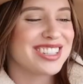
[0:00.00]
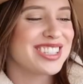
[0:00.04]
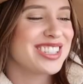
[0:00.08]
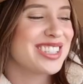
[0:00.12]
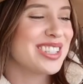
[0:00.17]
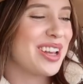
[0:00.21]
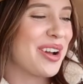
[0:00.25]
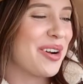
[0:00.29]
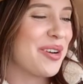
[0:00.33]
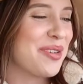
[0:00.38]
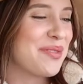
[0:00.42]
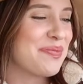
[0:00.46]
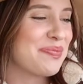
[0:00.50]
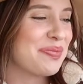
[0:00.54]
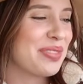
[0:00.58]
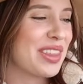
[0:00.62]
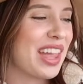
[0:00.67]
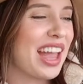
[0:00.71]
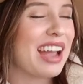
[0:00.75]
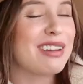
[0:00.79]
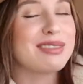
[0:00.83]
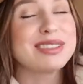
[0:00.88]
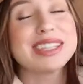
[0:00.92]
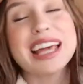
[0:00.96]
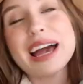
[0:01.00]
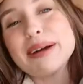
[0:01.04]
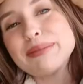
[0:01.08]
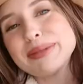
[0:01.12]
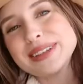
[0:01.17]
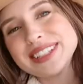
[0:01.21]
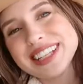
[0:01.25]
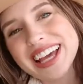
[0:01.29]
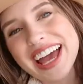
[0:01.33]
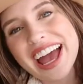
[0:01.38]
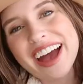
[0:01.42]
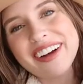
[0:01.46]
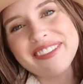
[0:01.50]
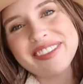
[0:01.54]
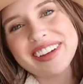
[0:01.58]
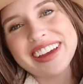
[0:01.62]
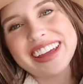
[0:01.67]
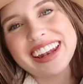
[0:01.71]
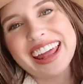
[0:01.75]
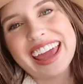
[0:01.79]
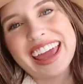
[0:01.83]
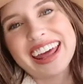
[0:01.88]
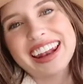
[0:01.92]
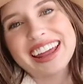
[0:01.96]
So I was happy to have
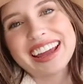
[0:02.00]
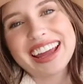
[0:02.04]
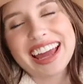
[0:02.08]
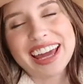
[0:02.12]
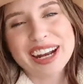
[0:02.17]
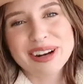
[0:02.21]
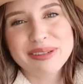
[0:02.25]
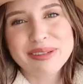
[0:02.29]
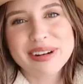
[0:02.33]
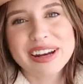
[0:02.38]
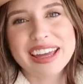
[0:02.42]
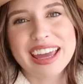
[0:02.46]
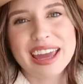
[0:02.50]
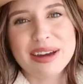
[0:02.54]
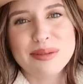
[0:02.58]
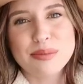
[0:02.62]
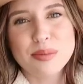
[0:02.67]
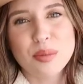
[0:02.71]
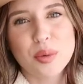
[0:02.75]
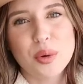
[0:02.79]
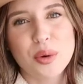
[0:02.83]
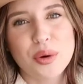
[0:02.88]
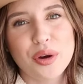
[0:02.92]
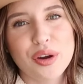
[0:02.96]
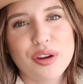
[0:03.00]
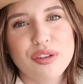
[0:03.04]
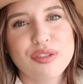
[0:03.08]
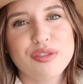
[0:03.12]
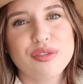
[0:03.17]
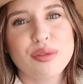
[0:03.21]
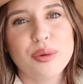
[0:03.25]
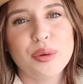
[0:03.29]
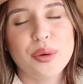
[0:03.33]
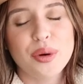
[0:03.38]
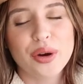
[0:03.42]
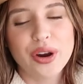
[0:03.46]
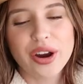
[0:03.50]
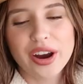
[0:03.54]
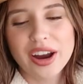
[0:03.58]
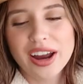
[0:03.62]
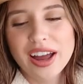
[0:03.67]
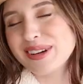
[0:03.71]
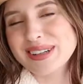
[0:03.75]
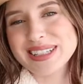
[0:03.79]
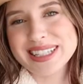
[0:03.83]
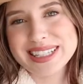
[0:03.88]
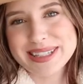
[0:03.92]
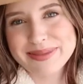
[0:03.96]
it, and I kind of want to get more for
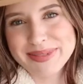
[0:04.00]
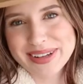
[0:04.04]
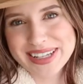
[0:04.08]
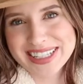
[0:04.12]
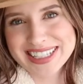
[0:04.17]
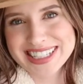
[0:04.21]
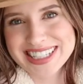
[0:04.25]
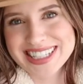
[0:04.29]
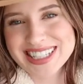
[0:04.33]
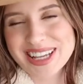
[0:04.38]
Christmas.